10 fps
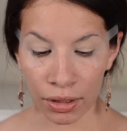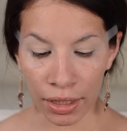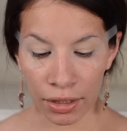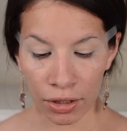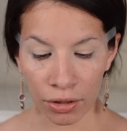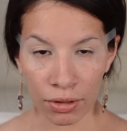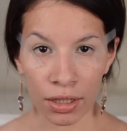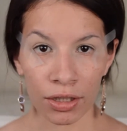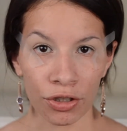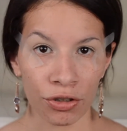like to use
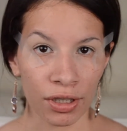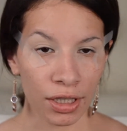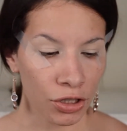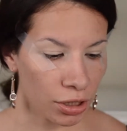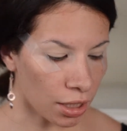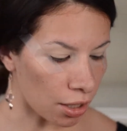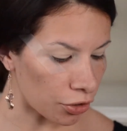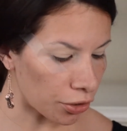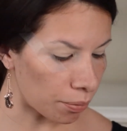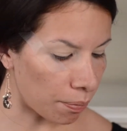as a transition
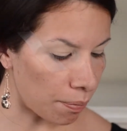color,